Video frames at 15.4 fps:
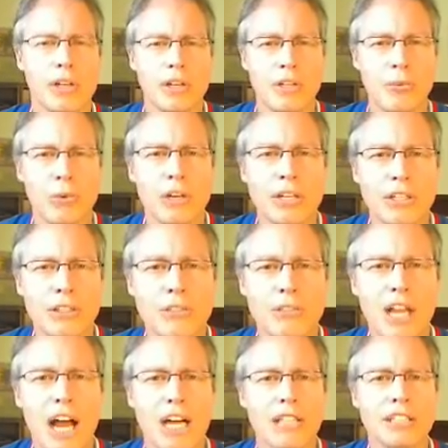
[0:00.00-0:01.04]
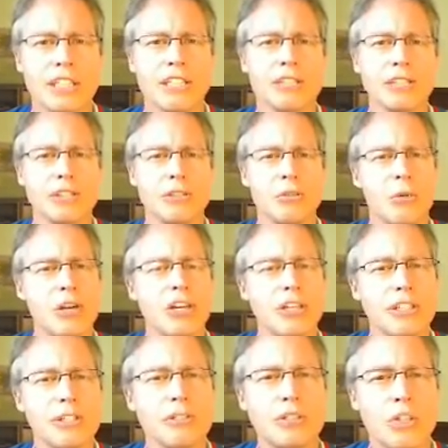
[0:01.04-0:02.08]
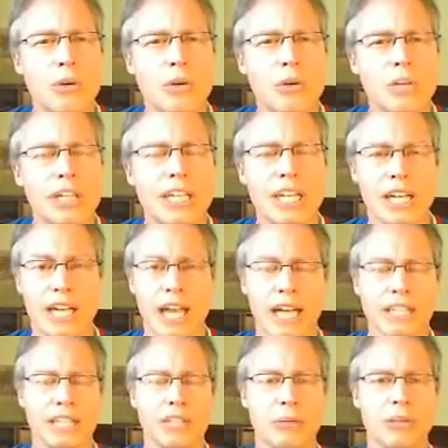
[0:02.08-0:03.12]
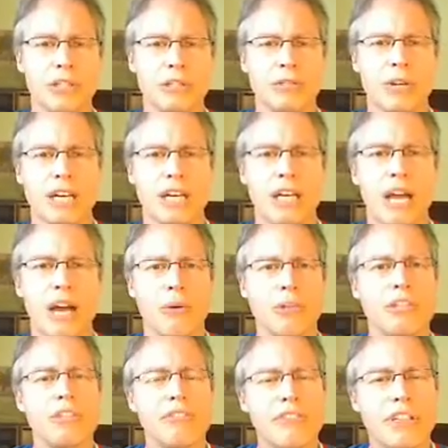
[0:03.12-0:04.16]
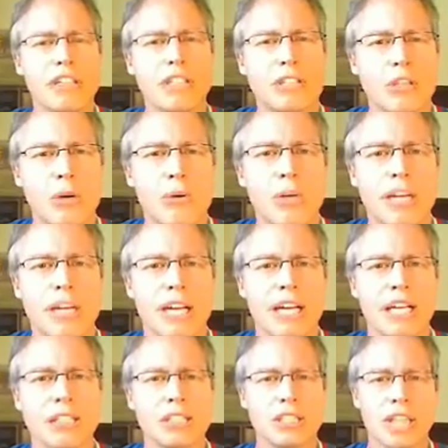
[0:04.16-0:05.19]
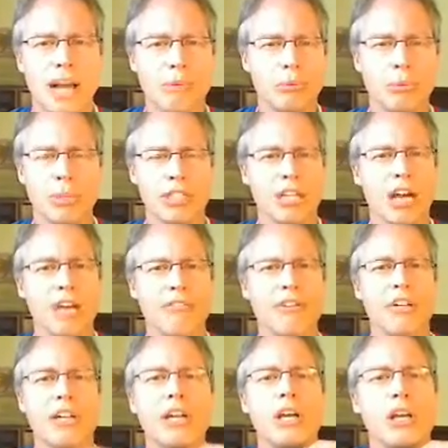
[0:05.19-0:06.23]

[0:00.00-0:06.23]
What are you locked into? What are you totally connected with right now when you're feeling totally and unstoppably confident?